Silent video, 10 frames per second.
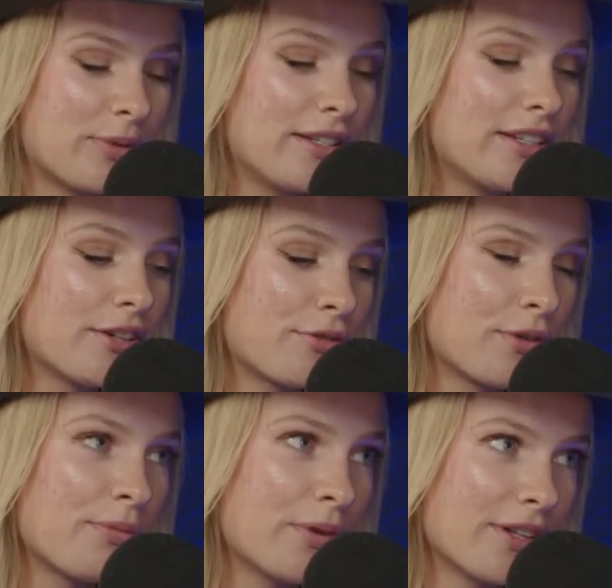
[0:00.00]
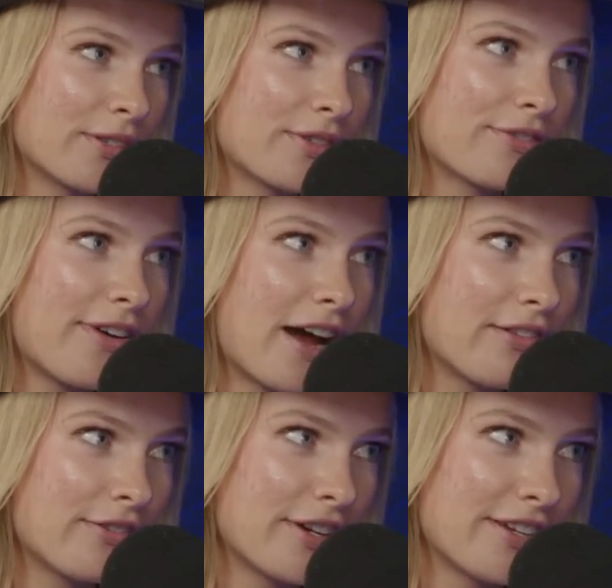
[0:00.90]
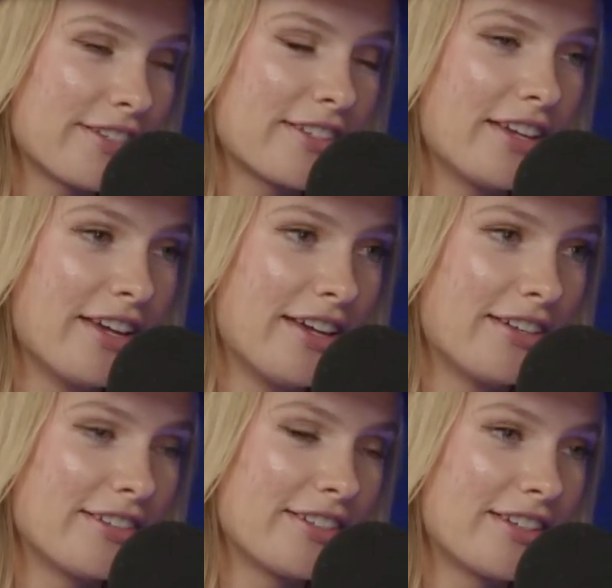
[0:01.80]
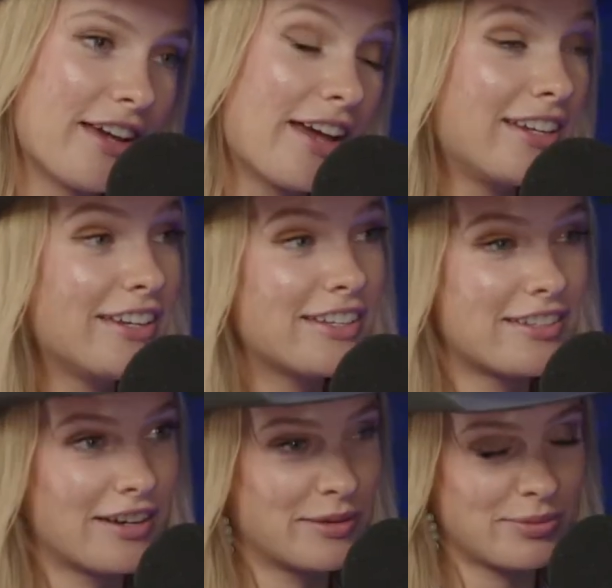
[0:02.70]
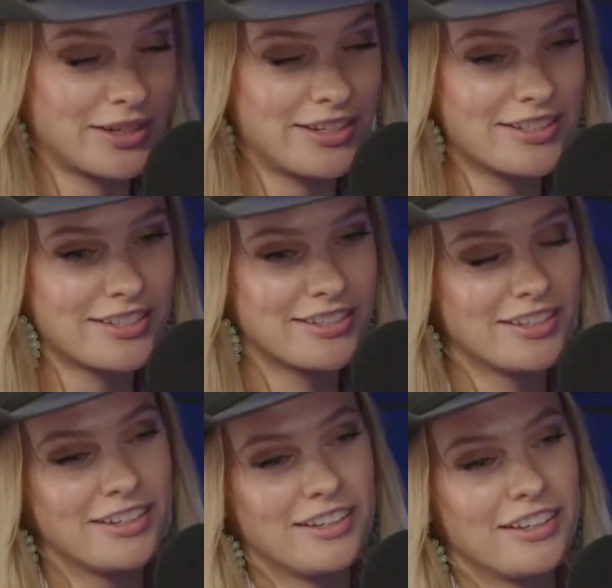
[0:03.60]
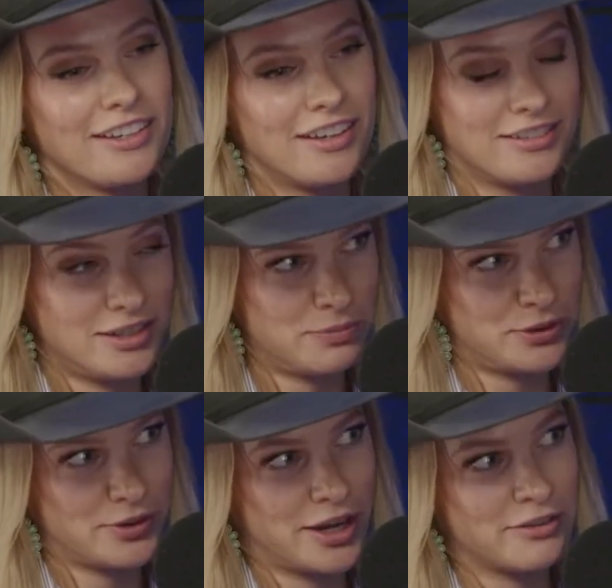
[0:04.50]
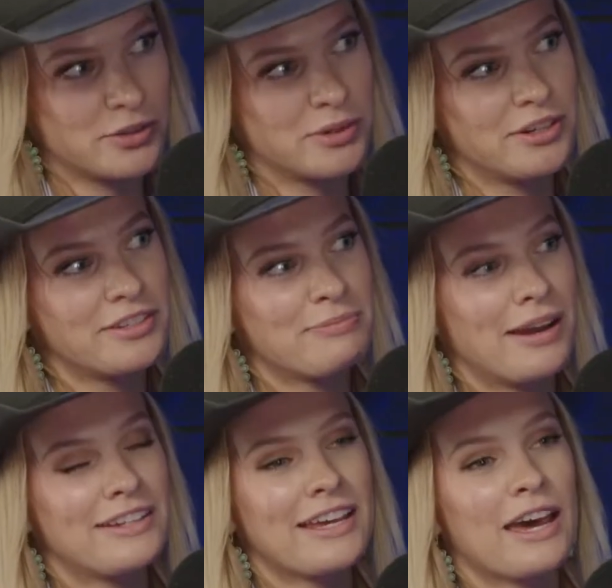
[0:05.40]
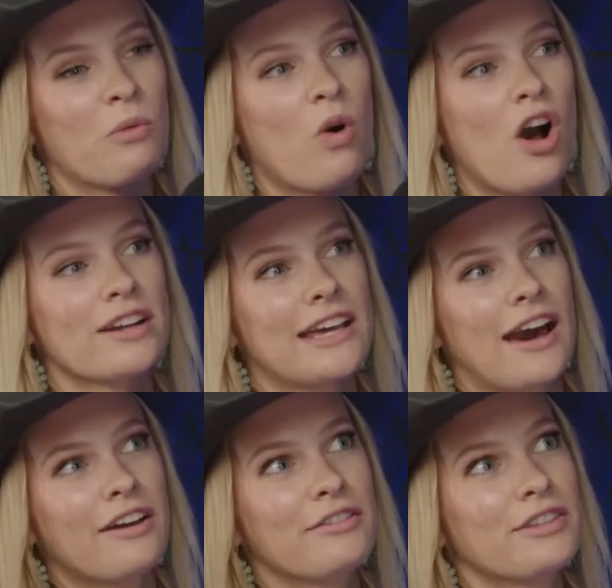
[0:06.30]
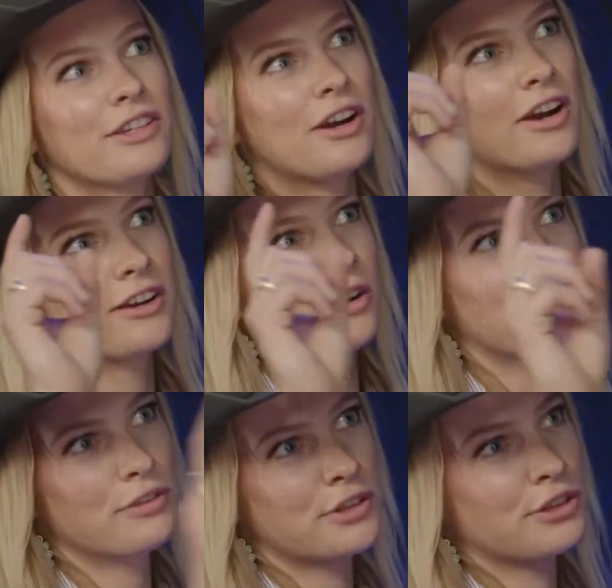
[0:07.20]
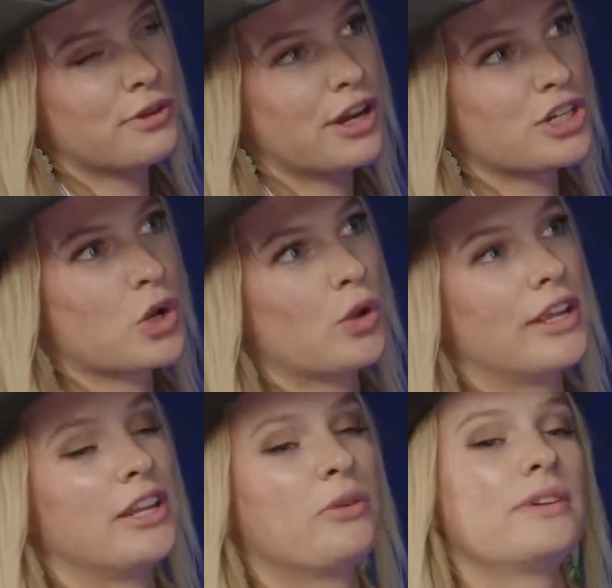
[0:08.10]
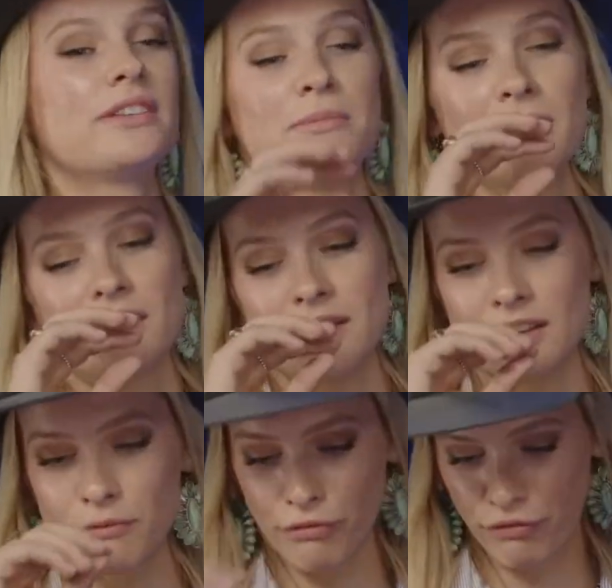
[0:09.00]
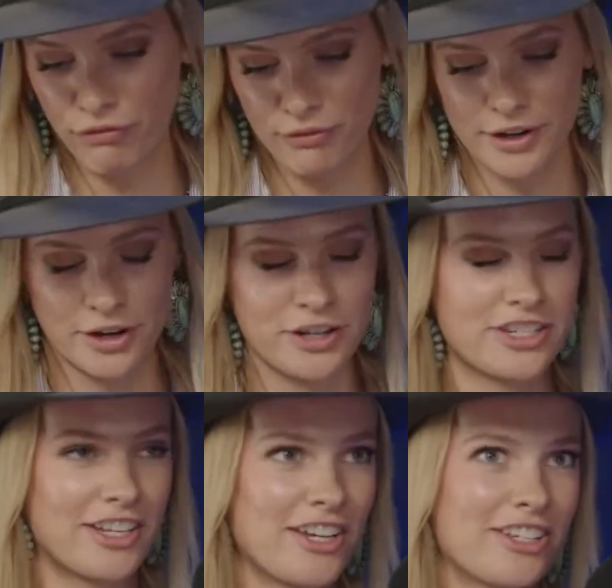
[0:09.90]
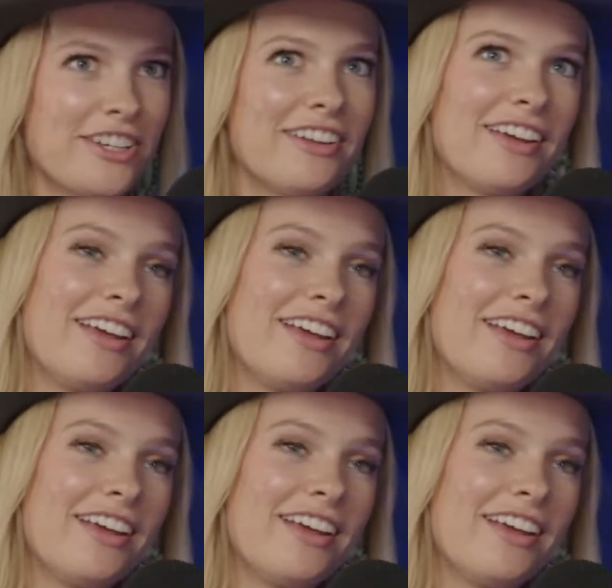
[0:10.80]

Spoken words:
we did a group one, so it was 5 of us, and I did get second place. I did puke afterwards. My dad walked out of the yard over the threshold, and it was immediate regurgitation.